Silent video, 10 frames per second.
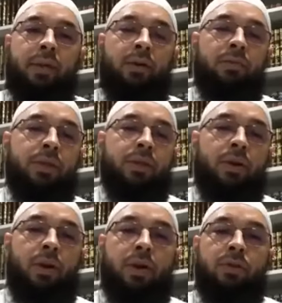he opens his
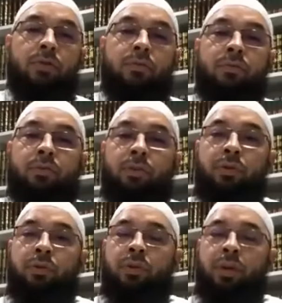heart to
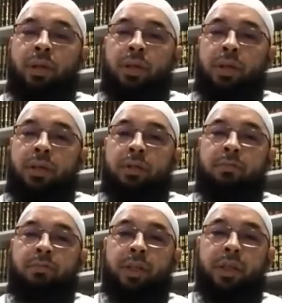full
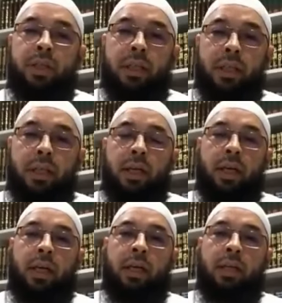submission
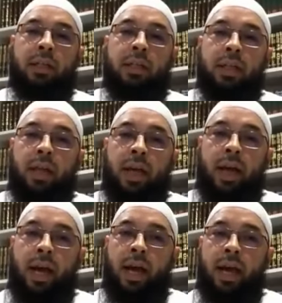and
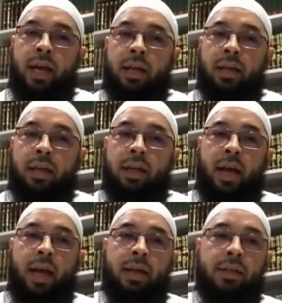I
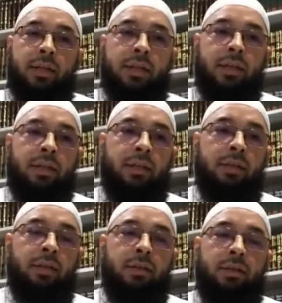honestly
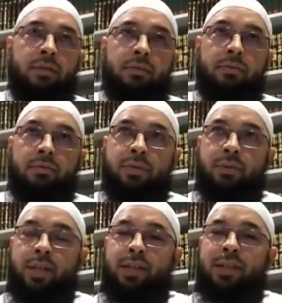
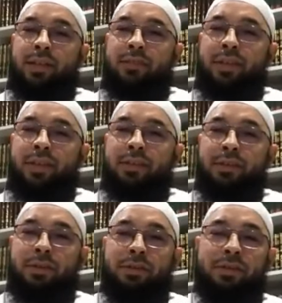27 years
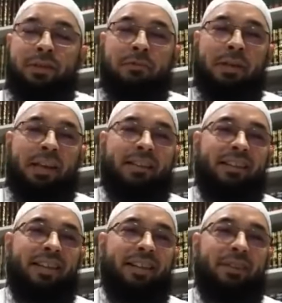ago you talk about
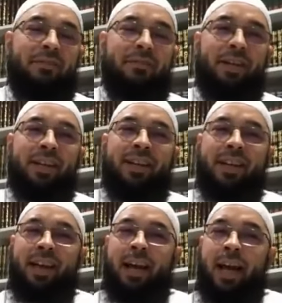1983.
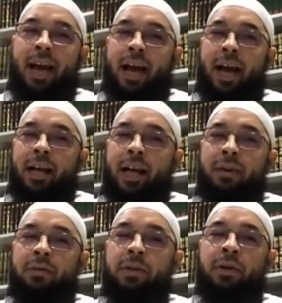I, I
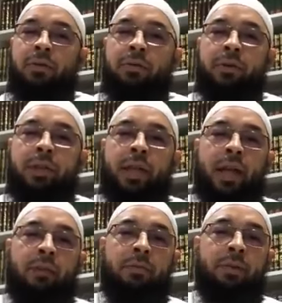don't know
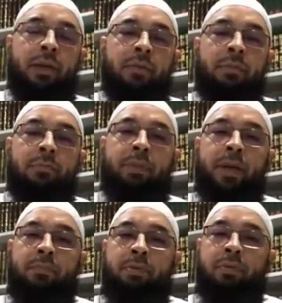that I would be able to
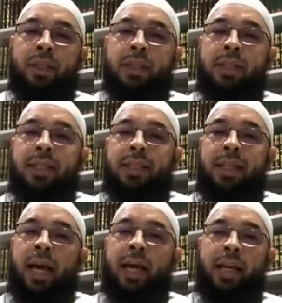pinpoint
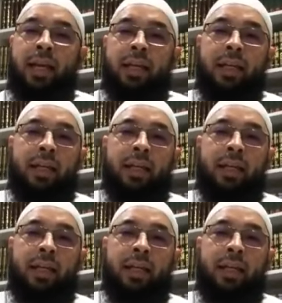today